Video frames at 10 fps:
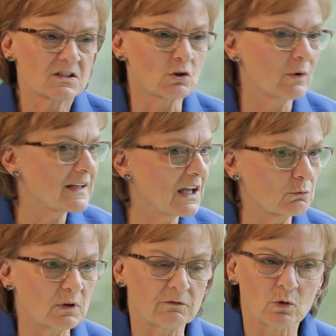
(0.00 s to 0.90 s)
So
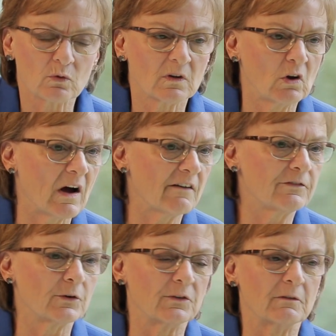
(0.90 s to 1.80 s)
again, review the law
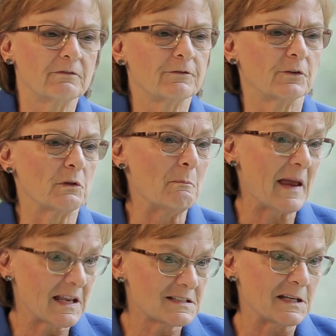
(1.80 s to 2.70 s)
for the
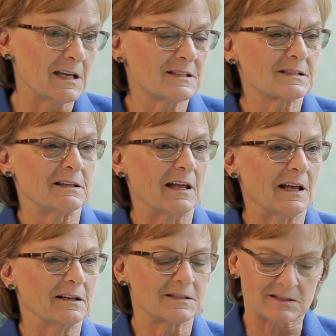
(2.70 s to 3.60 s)
mandates
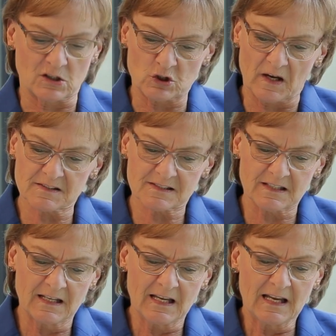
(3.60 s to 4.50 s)
that it suggests,